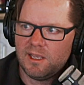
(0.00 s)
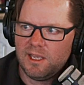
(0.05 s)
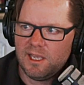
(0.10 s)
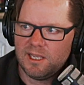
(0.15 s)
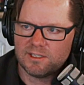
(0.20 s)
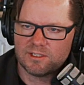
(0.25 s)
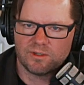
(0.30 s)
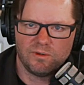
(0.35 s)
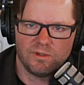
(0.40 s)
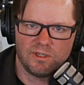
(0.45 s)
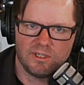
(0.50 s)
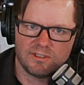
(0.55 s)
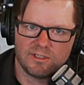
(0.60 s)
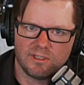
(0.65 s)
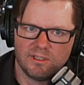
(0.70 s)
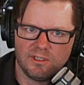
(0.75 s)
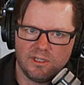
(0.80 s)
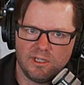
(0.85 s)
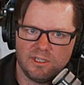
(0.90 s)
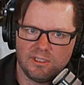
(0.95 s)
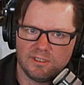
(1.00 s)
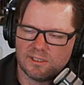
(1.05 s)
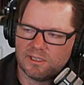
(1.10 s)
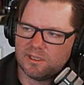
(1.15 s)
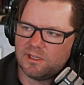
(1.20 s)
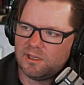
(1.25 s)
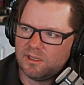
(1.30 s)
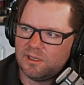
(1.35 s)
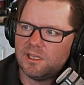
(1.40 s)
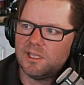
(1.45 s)
And so it's a
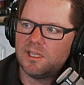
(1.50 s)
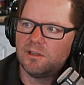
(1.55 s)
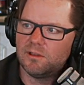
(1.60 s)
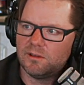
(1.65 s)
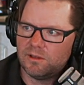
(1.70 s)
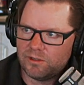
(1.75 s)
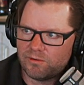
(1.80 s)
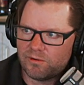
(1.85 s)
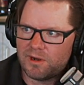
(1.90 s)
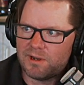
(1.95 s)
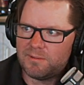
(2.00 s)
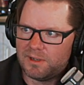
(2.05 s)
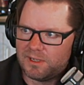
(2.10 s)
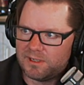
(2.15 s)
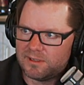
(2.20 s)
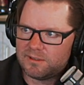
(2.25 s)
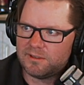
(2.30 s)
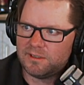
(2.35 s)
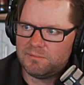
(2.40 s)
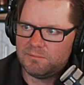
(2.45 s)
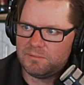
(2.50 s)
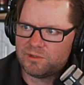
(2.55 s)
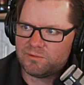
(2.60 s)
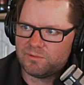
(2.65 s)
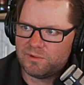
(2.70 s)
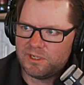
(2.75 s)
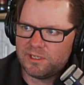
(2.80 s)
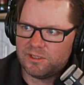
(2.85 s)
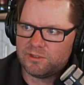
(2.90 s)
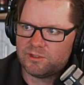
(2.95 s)
legal agreement in
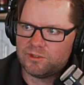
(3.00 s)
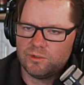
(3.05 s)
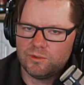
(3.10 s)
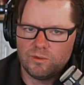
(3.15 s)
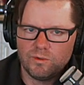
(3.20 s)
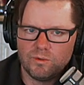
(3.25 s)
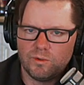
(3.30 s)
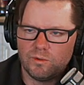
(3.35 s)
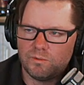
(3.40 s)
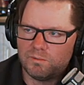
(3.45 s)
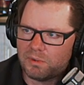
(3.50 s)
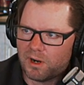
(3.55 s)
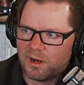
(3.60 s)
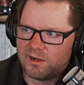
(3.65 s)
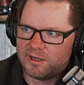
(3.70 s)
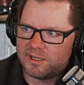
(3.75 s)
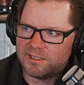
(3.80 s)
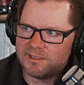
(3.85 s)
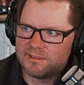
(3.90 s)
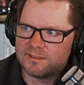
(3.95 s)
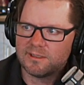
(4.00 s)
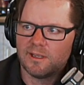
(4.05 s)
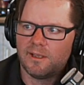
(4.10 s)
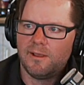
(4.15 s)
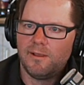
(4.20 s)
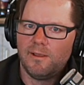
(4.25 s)
between two parties,